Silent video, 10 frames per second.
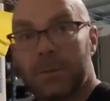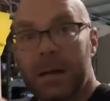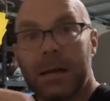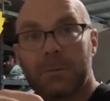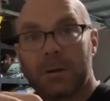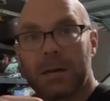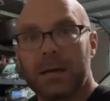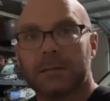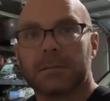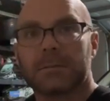why I got more
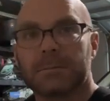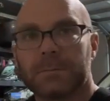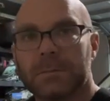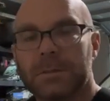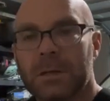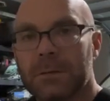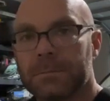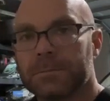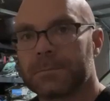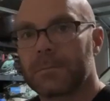dots. So,
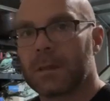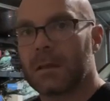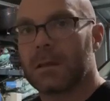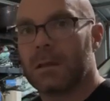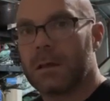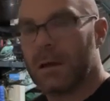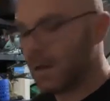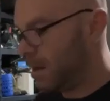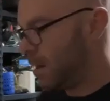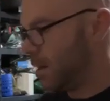
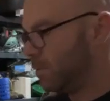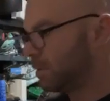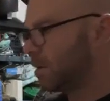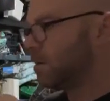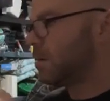uh, what's going